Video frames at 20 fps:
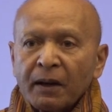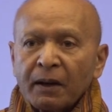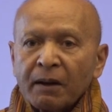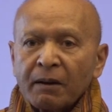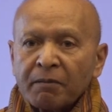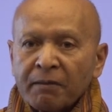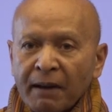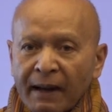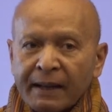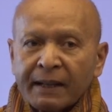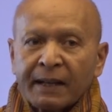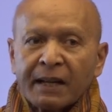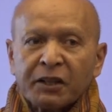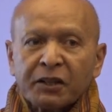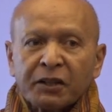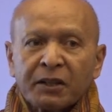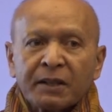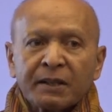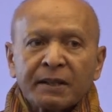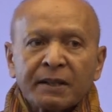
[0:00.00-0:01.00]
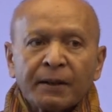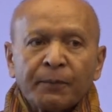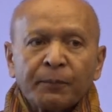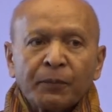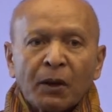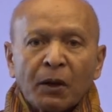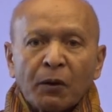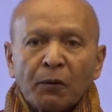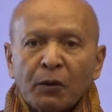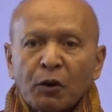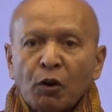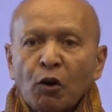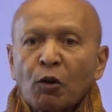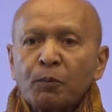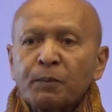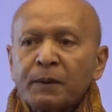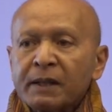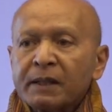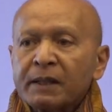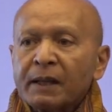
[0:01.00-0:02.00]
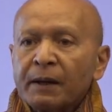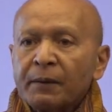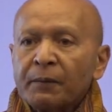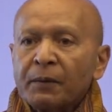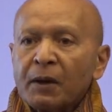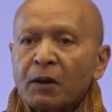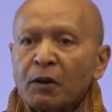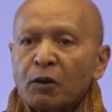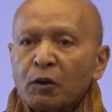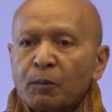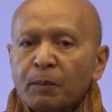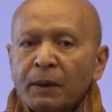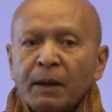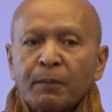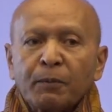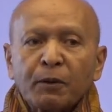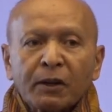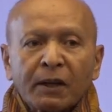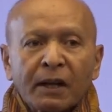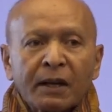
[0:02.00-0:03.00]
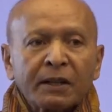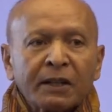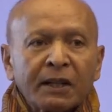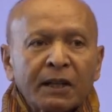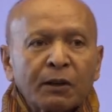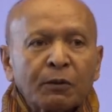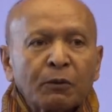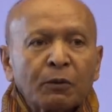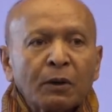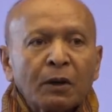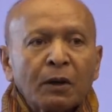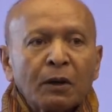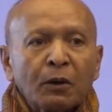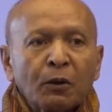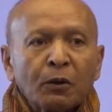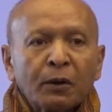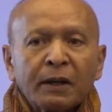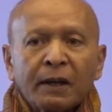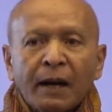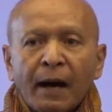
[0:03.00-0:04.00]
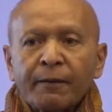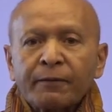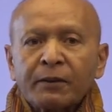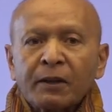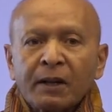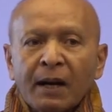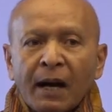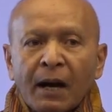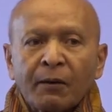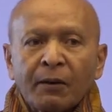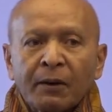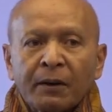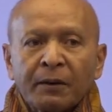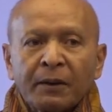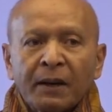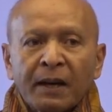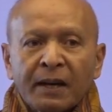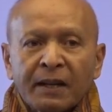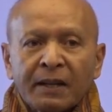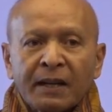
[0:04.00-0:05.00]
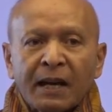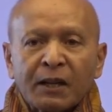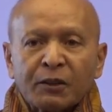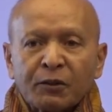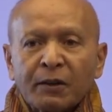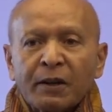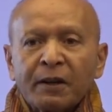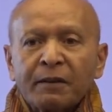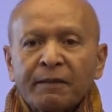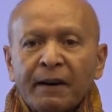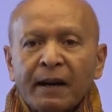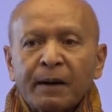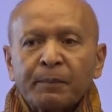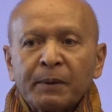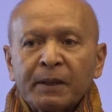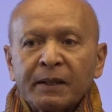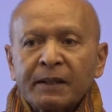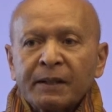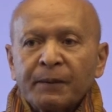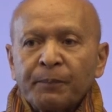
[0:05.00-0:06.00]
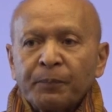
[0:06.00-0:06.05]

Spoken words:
regulations, we hope that we'll be able to continue looking after our natural environment.